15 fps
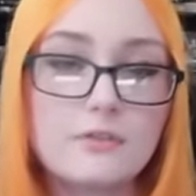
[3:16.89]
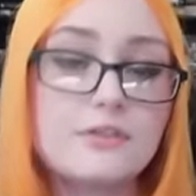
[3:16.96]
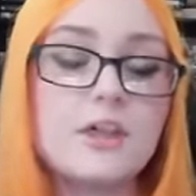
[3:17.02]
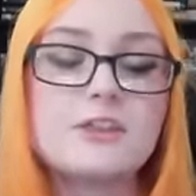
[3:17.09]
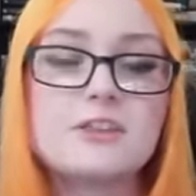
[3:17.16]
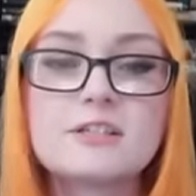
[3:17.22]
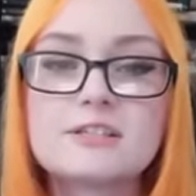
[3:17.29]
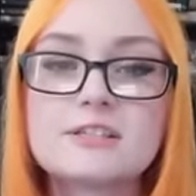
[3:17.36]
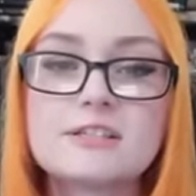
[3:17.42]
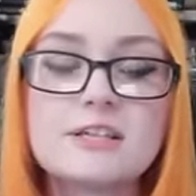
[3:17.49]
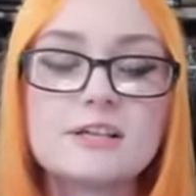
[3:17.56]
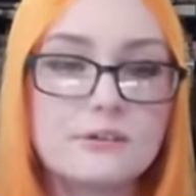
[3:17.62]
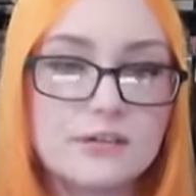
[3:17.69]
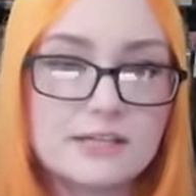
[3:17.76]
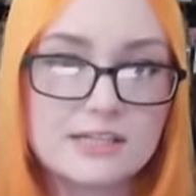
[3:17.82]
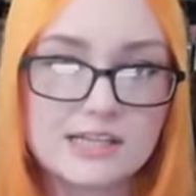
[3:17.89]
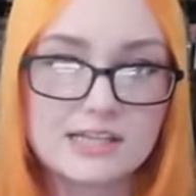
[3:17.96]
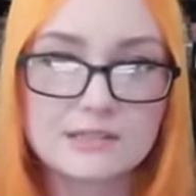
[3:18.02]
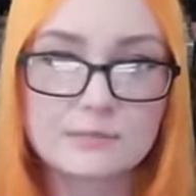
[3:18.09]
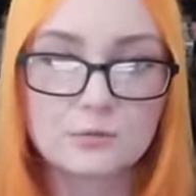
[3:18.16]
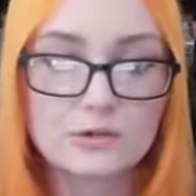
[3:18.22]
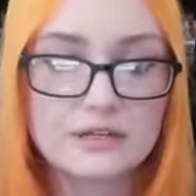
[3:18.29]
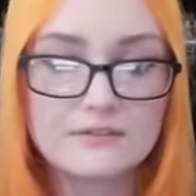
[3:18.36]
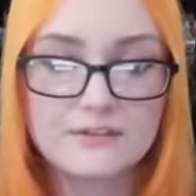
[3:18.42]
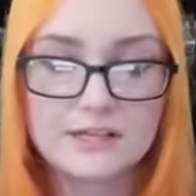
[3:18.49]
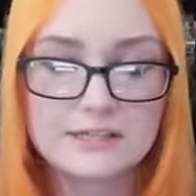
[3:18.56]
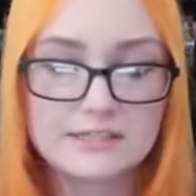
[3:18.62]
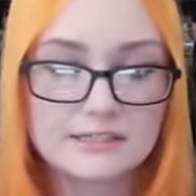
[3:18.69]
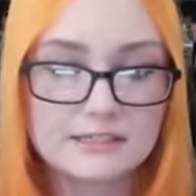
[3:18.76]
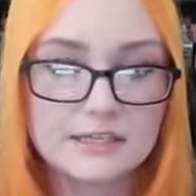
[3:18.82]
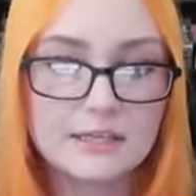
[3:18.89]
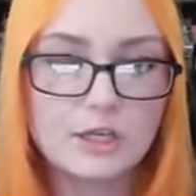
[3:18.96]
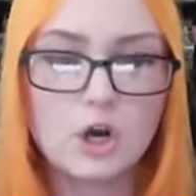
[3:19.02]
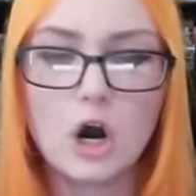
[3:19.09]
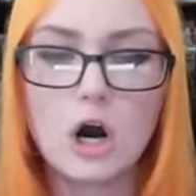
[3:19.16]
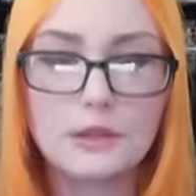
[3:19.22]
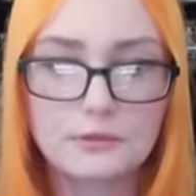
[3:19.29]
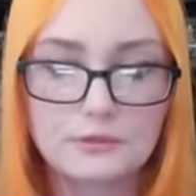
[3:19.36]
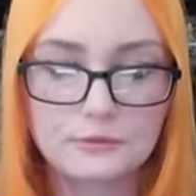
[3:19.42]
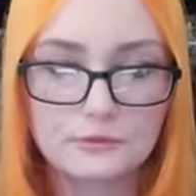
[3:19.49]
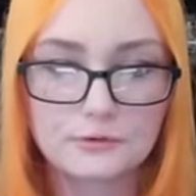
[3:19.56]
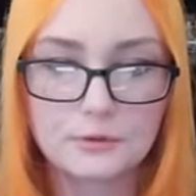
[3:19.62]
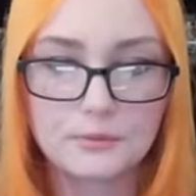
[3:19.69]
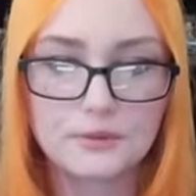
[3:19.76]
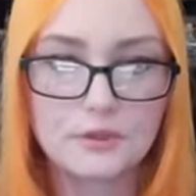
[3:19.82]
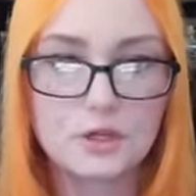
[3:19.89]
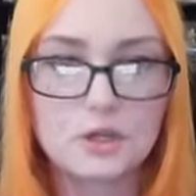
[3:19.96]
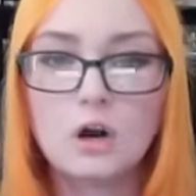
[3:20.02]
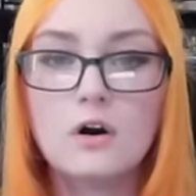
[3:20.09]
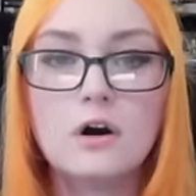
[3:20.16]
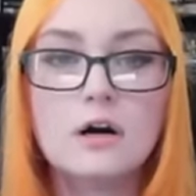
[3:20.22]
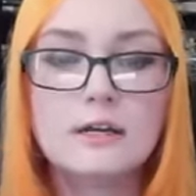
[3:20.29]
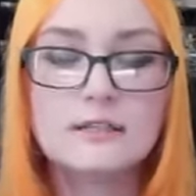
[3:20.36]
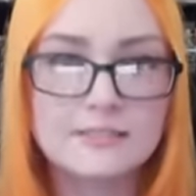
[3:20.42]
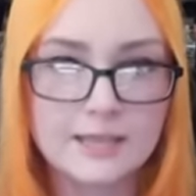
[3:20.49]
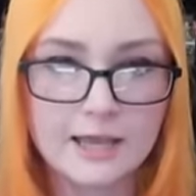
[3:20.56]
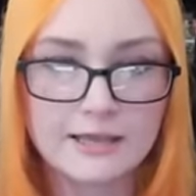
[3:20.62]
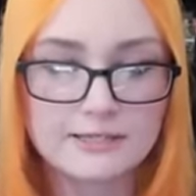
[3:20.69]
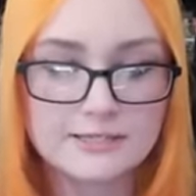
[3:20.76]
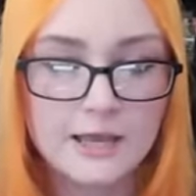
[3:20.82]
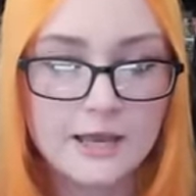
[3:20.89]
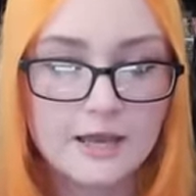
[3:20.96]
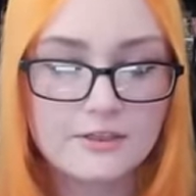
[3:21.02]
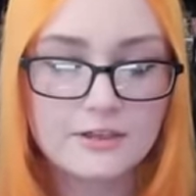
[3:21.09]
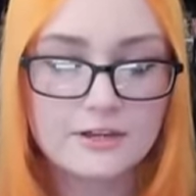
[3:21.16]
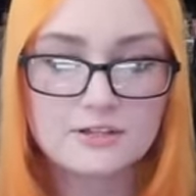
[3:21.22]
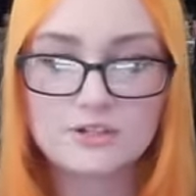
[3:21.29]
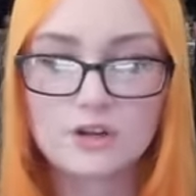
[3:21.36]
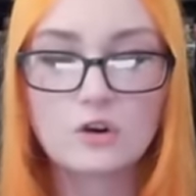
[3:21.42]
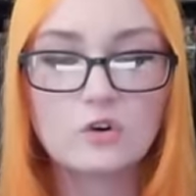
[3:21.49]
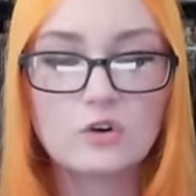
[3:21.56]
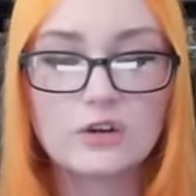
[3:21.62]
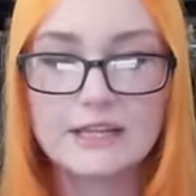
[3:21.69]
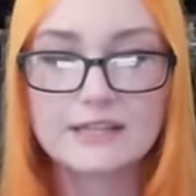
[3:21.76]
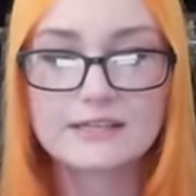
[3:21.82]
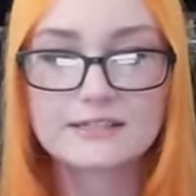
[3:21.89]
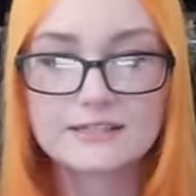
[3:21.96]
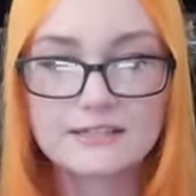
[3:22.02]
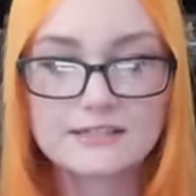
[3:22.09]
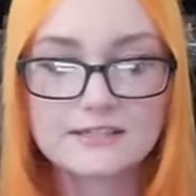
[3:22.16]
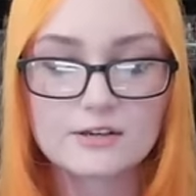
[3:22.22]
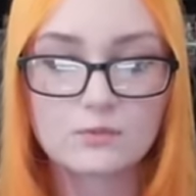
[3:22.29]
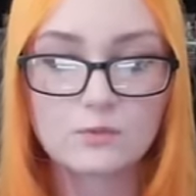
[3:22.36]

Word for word: that the series has previously gone through and the content that has already existed,